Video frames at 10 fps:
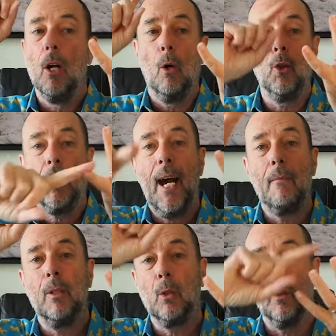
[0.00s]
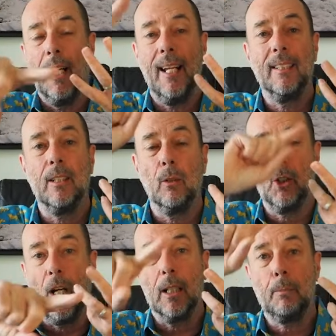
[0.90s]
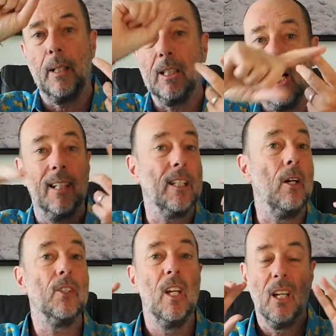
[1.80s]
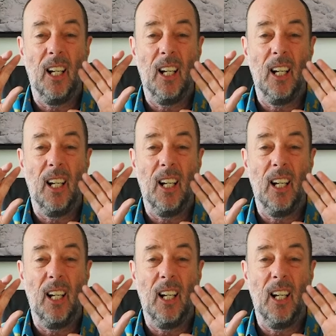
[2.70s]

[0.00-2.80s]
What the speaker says: all the cameras, all the lenses, all the shutter speeds and ISOs.